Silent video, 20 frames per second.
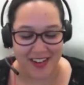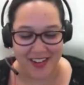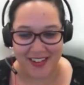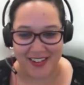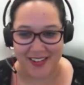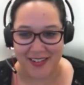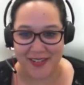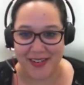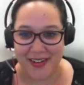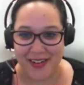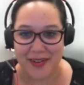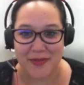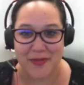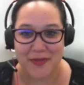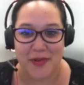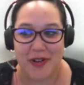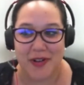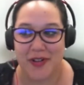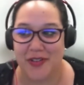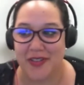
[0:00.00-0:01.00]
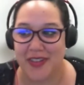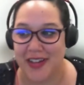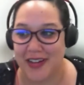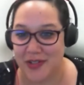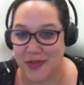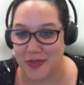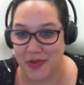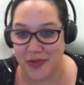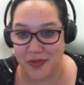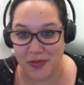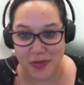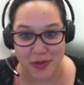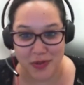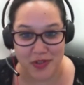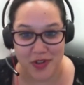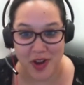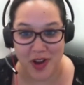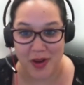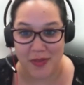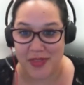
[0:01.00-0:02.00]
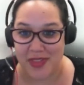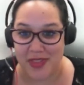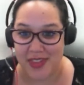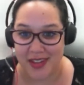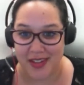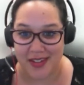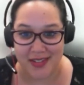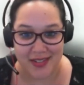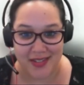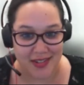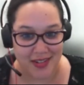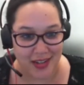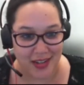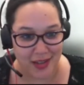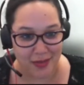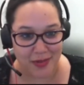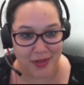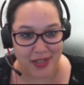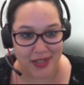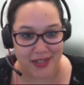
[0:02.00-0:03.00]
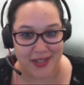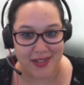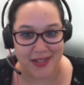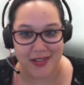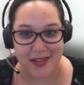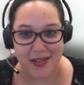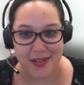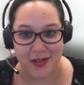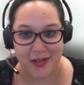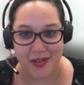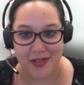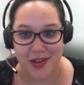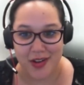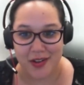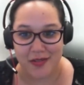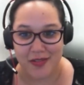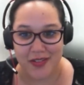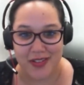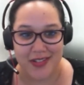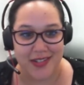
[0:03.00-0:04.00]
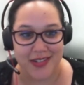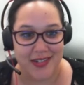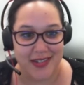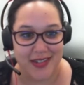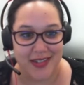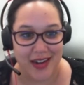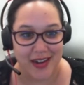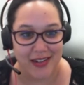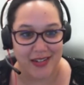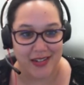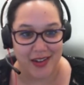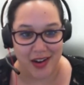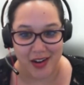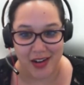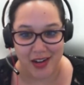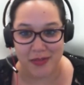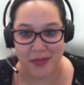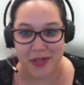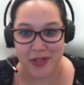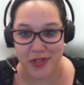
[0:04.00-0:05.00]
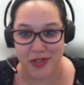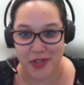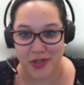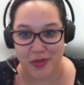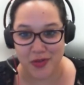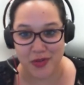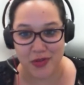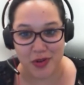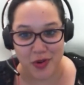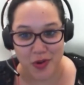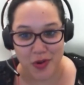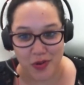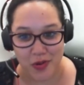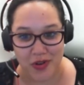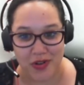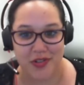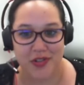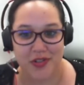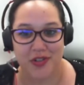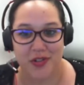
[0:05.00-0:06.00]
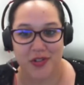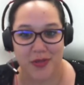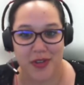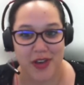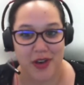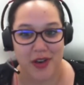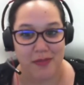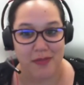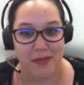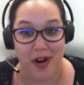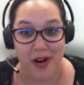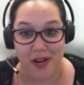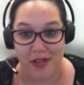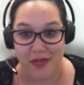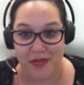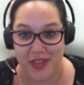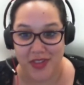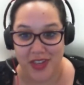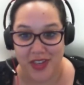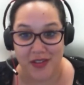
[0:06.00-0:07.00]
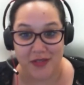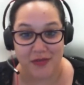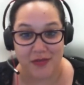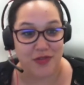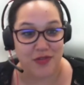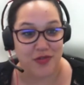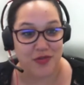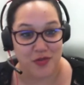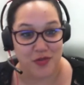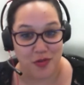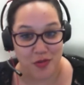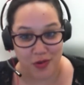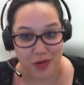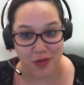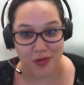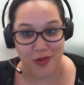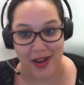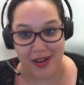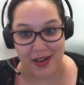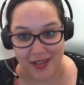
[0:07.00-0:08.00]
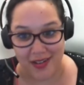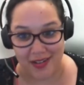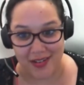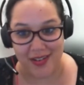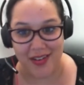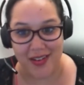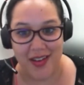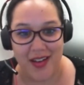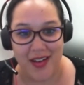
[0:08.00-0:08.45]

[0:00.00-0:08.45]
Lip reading: All right, well, that is one of the most common things to take place in the clerk's office is getting documents to the court to become part of the official court record.